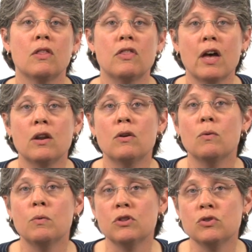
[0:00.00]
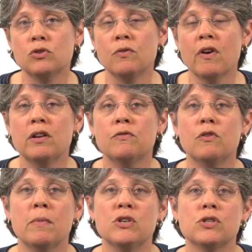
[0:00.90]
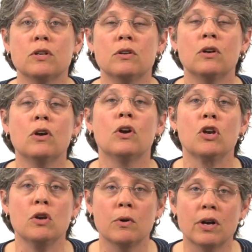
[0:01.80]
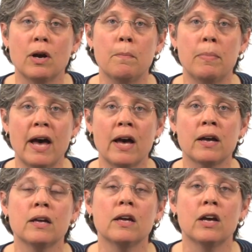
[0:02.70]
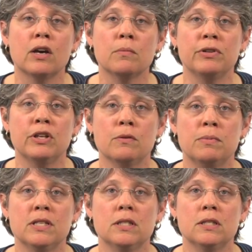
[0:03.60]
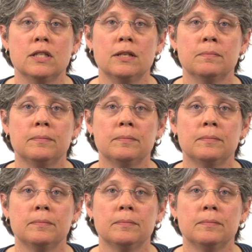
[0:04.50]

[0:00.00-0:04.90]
Then, with this newfound information, you want to come back and complete your PCC.